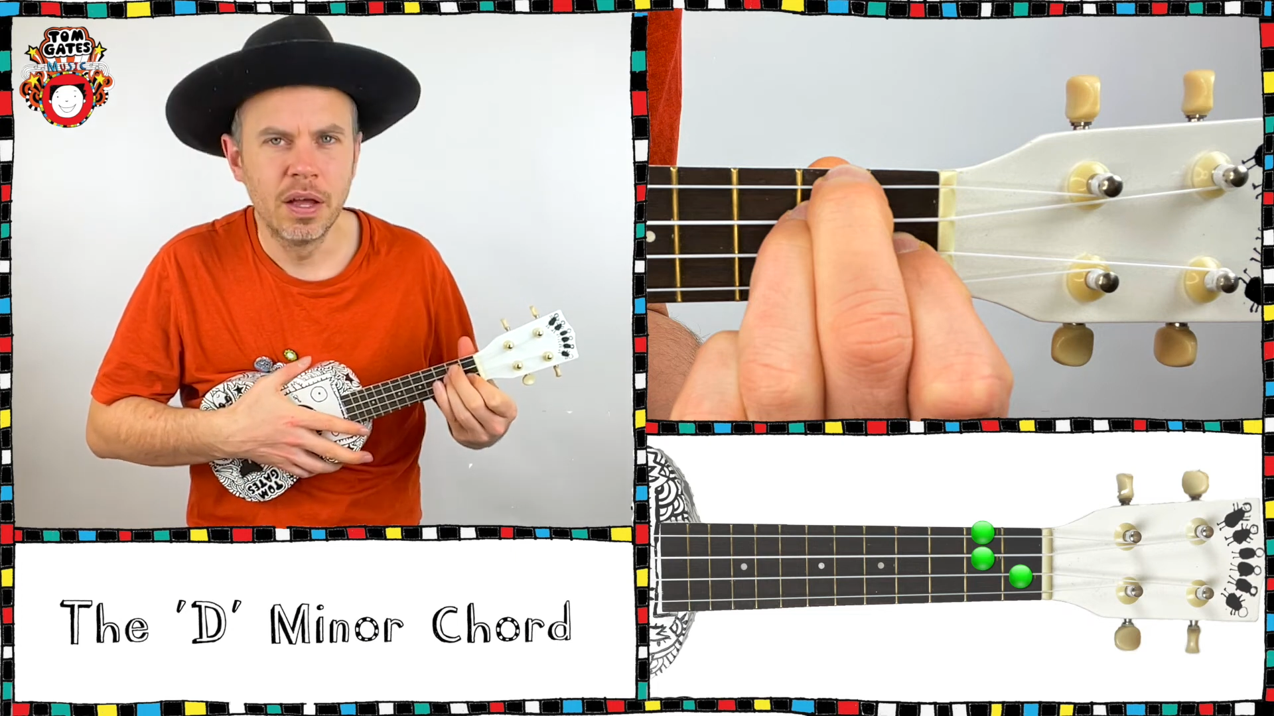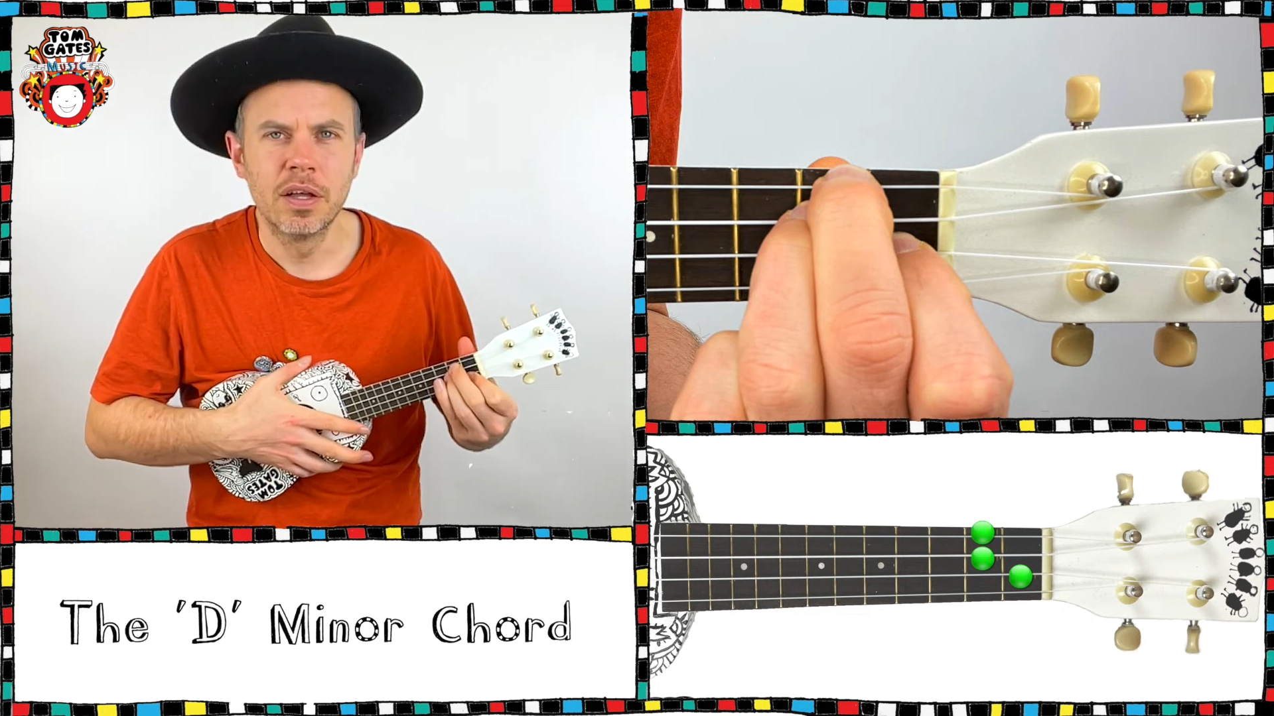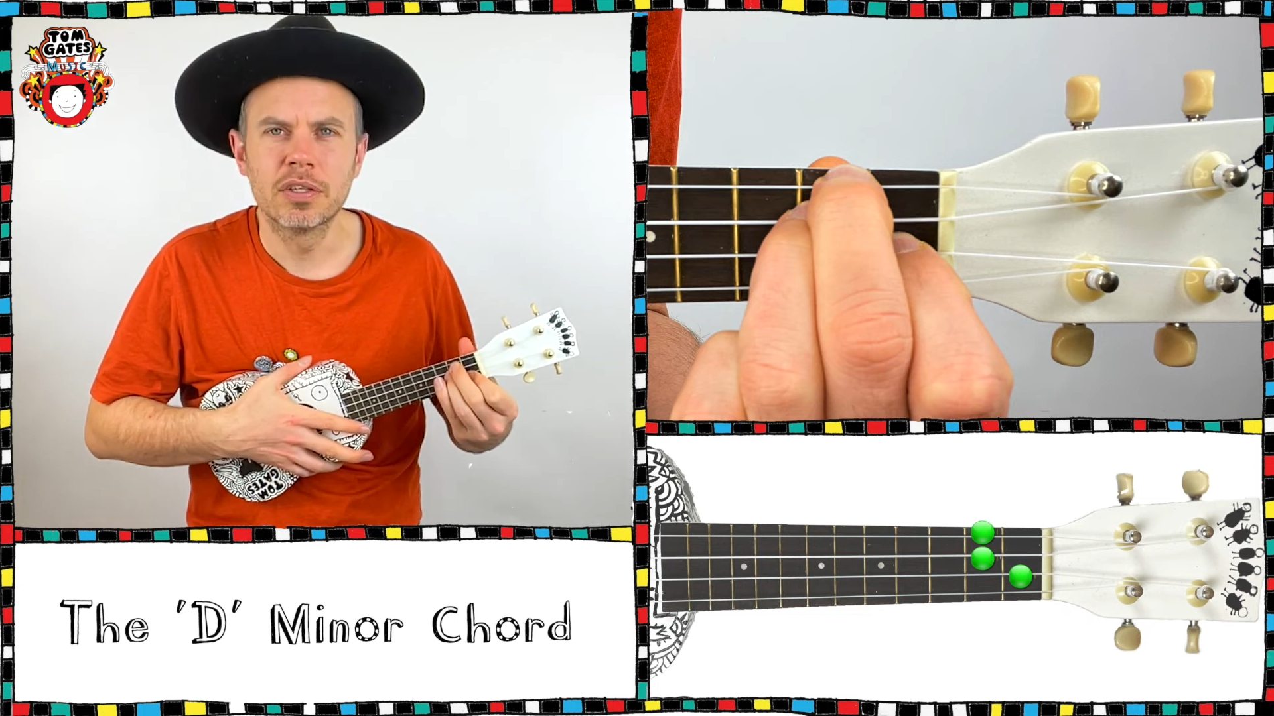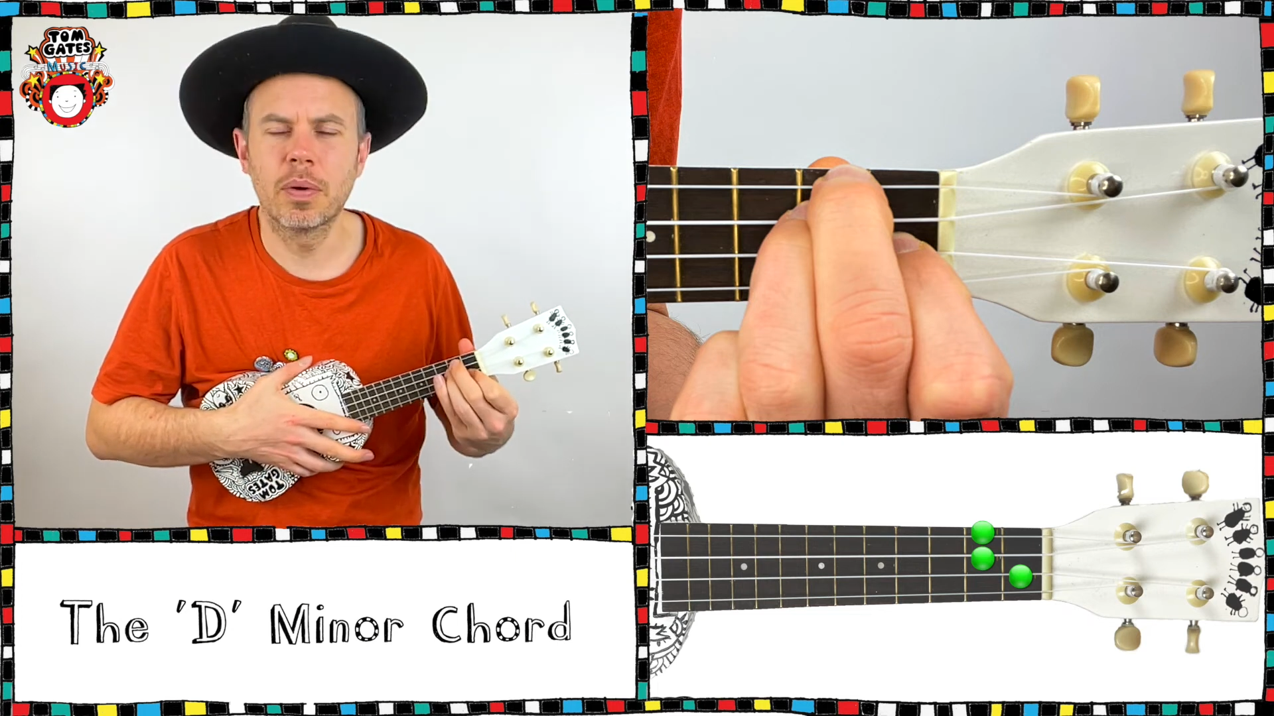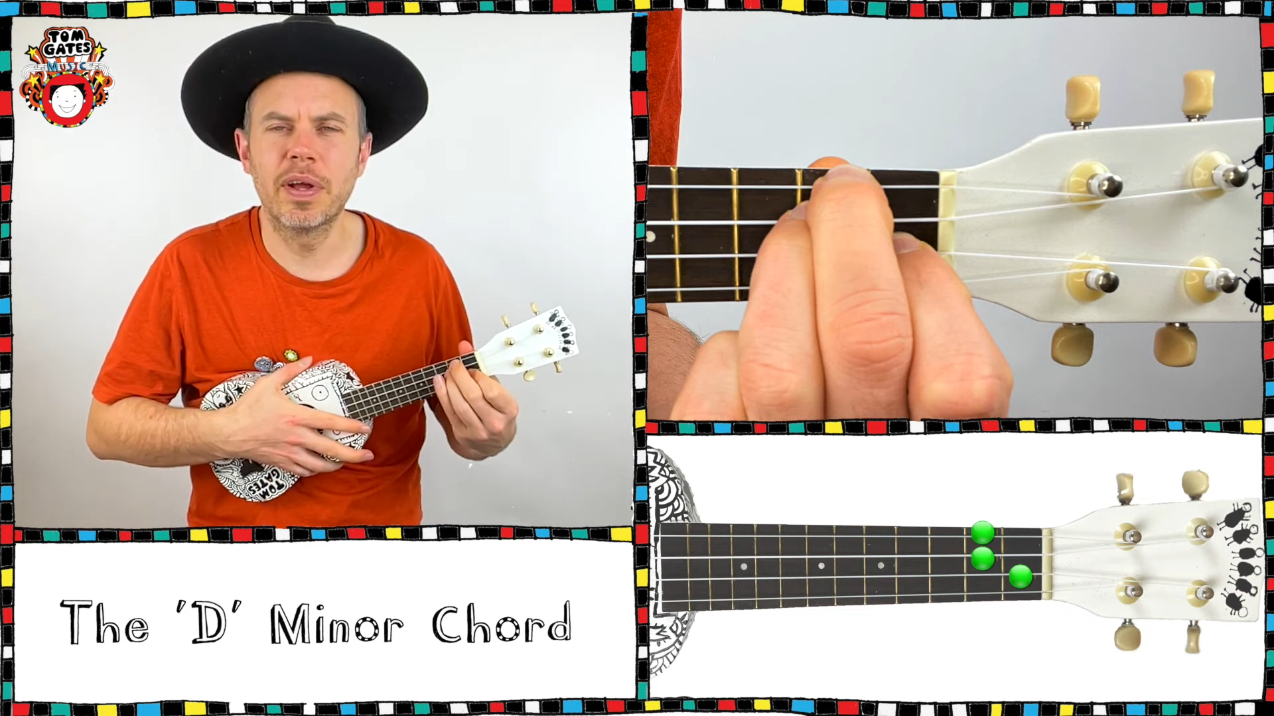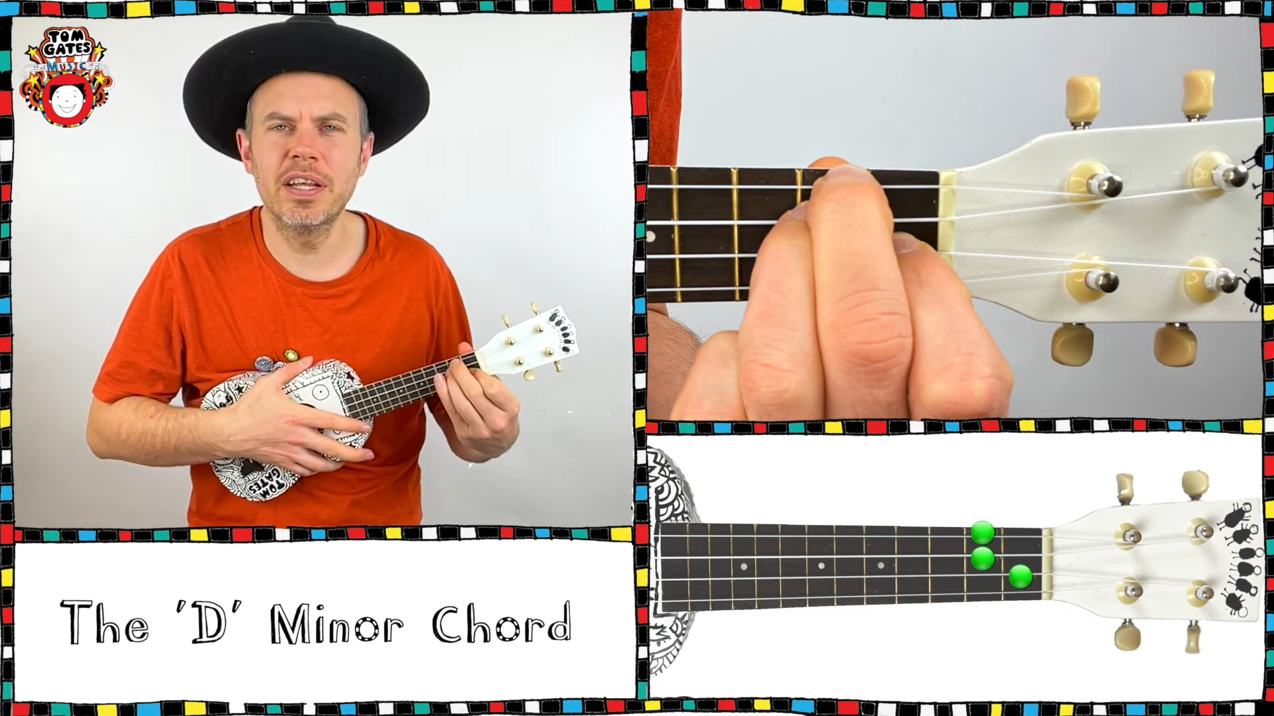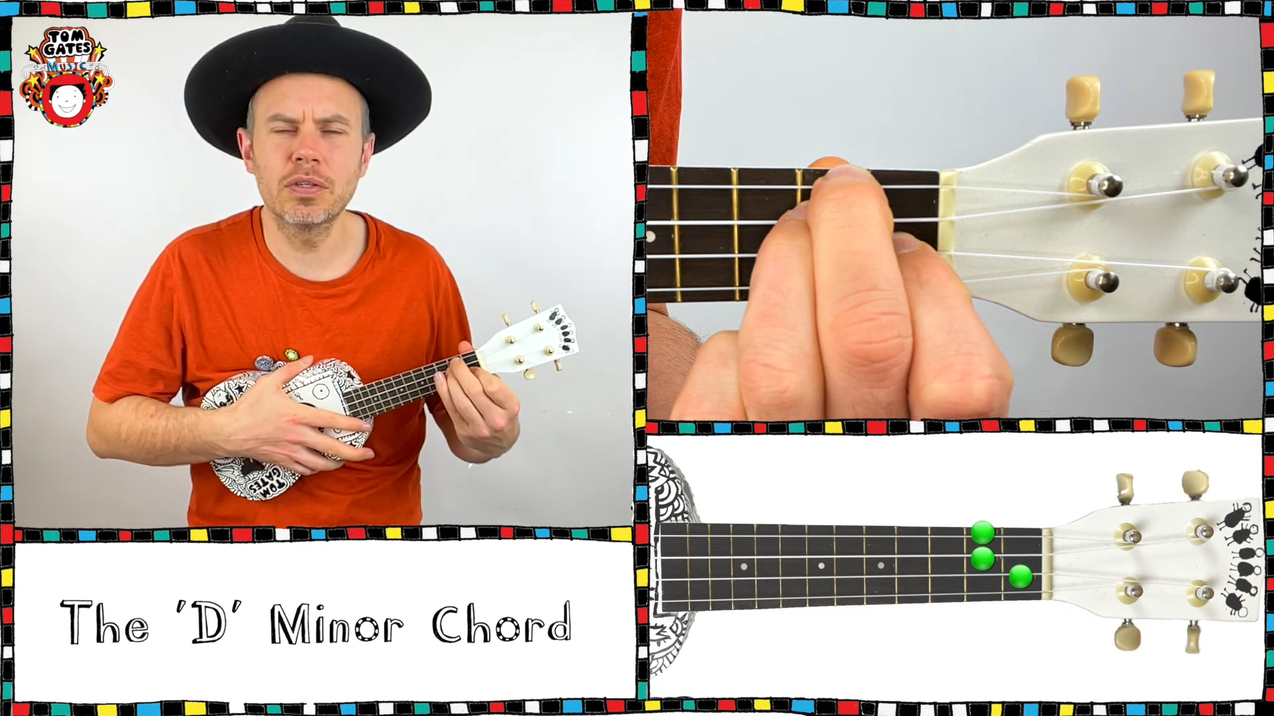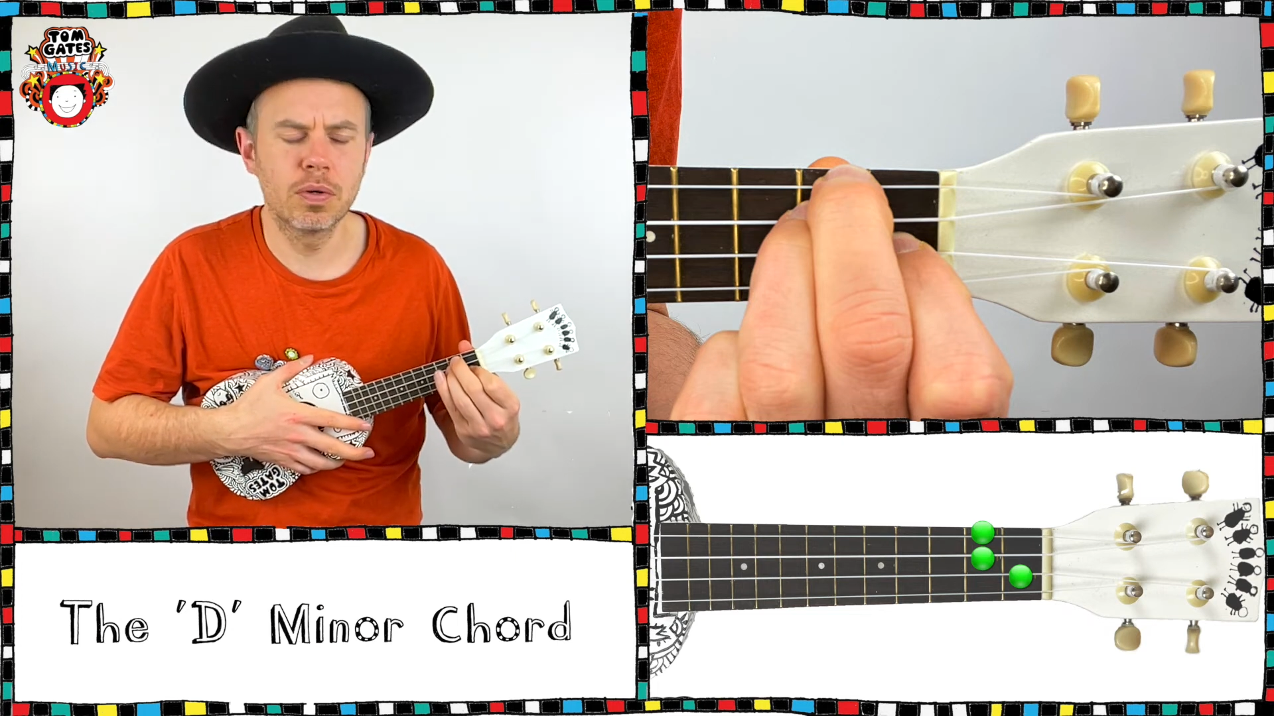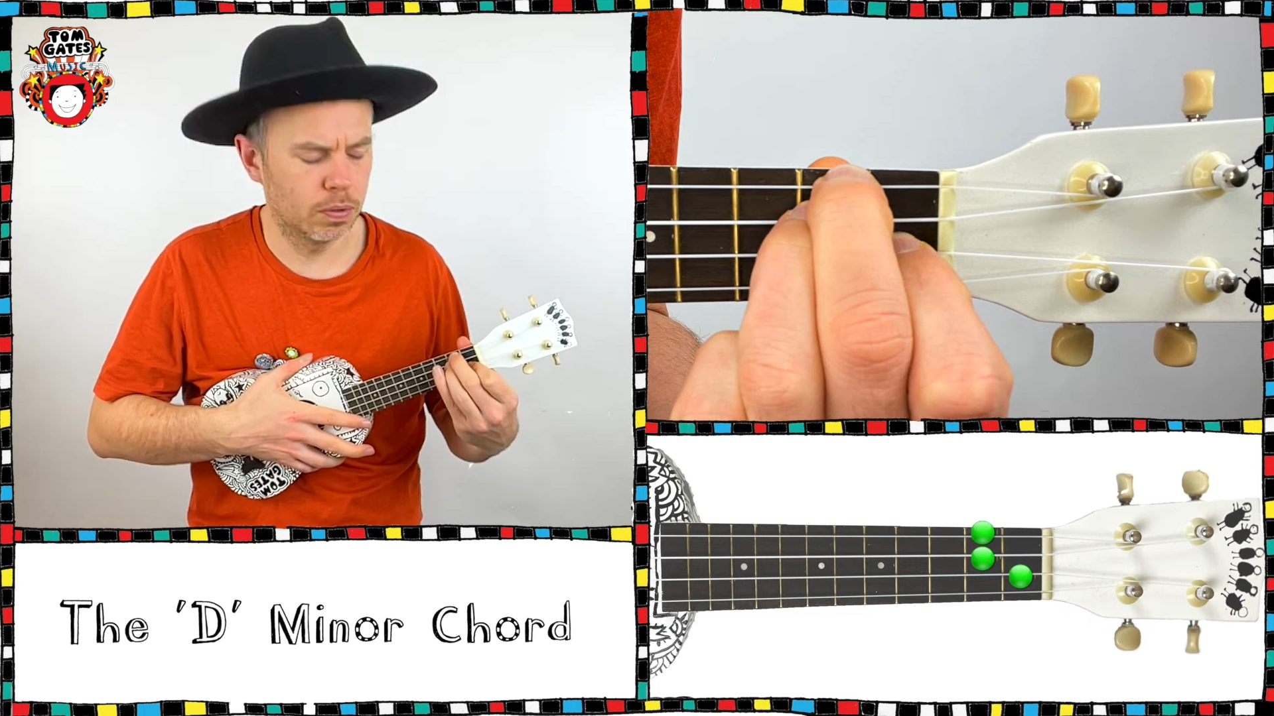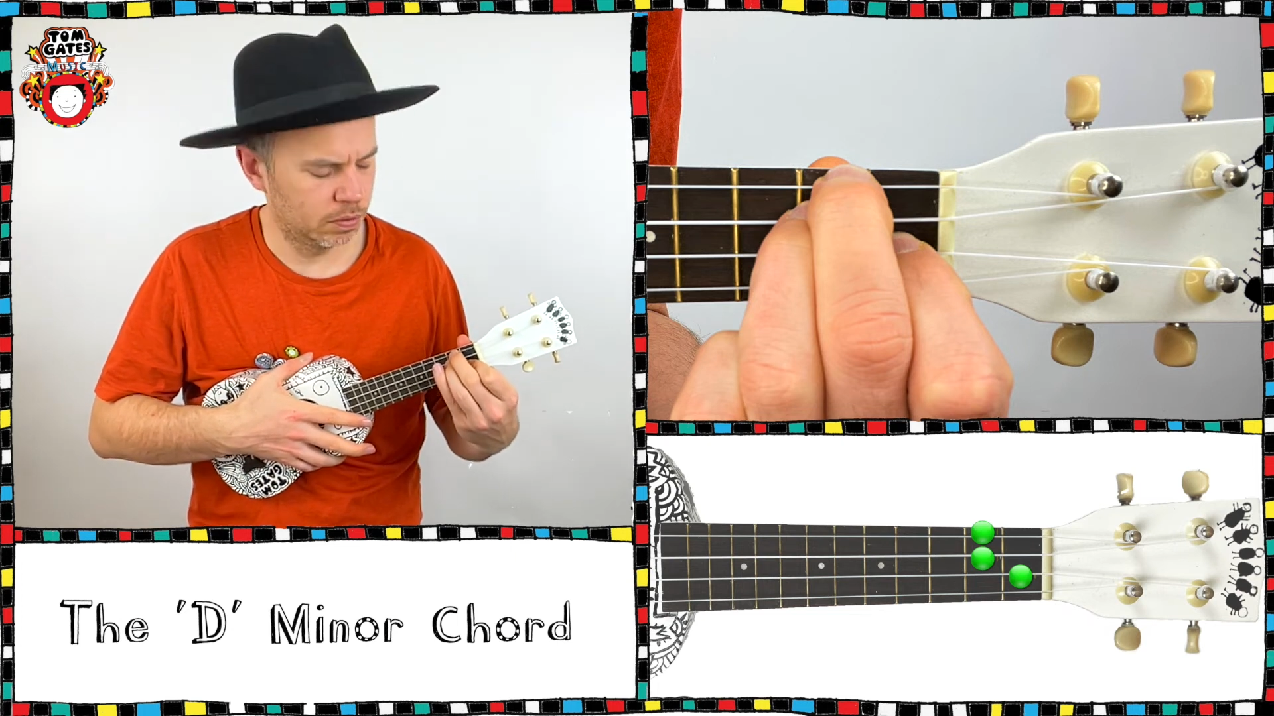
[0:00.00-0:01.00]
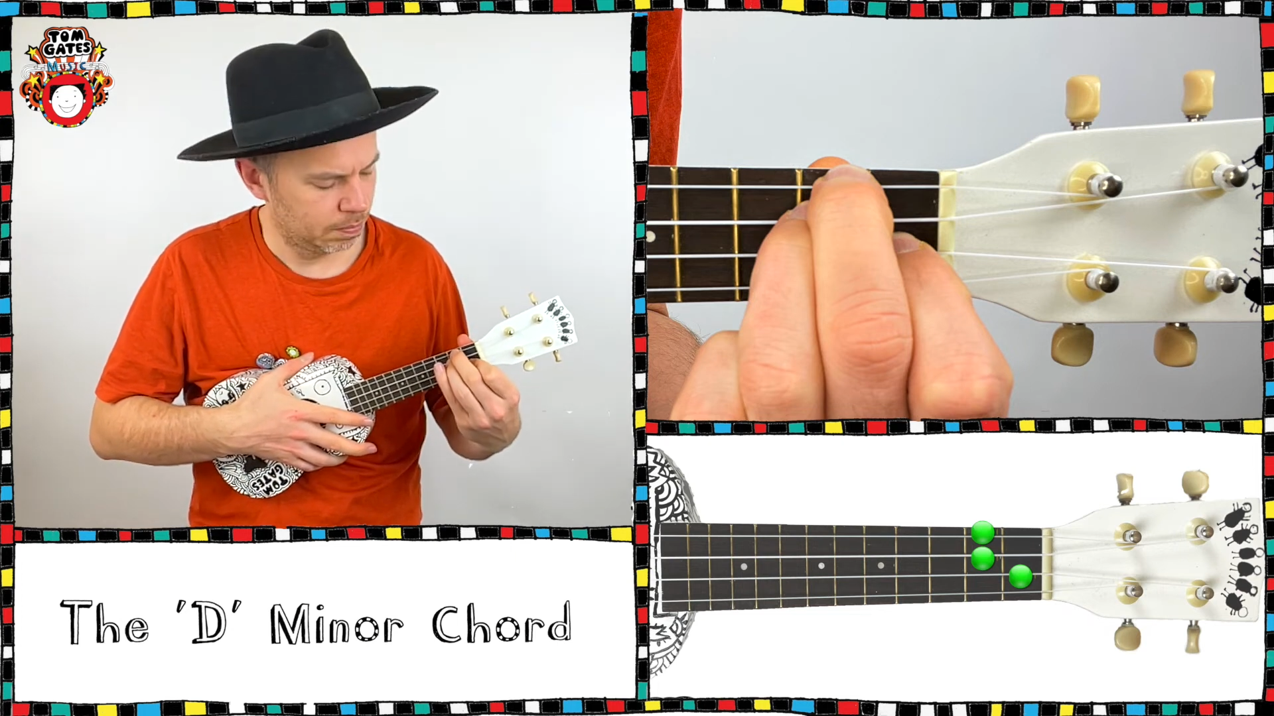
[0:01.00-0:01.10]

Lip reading: So in this chord,